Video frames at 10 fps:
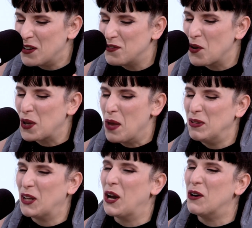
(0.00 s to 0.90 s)
of
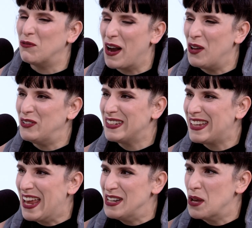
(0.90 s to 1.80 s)
vocabulary around
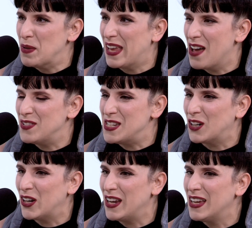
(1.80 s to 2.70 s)
K&W
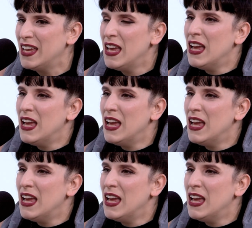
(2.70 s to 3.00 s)
cafeteria.